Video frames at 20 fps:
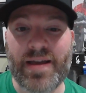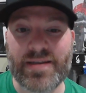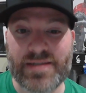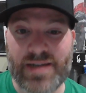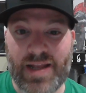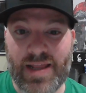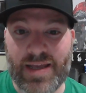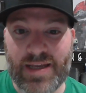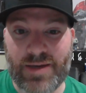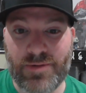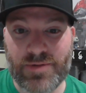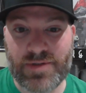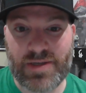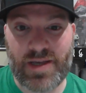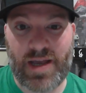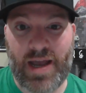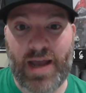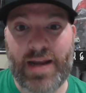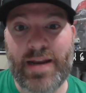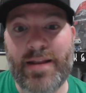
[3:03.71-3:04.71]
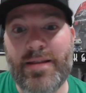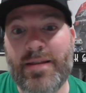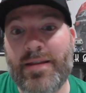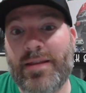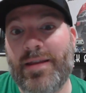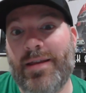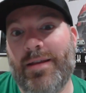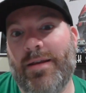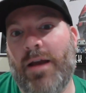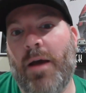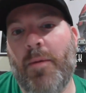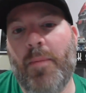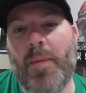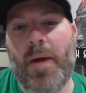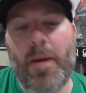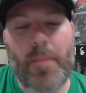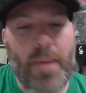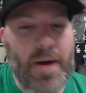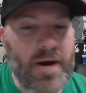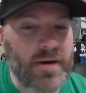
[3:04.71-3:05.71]
It's not like
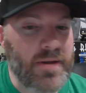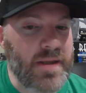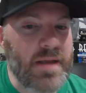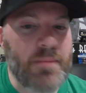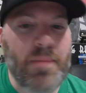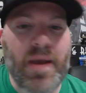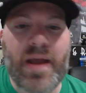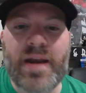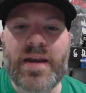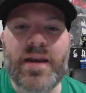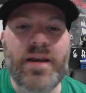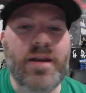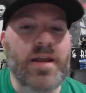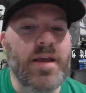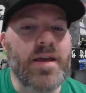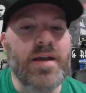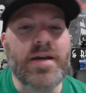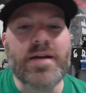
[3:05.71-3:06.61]
apparently Ben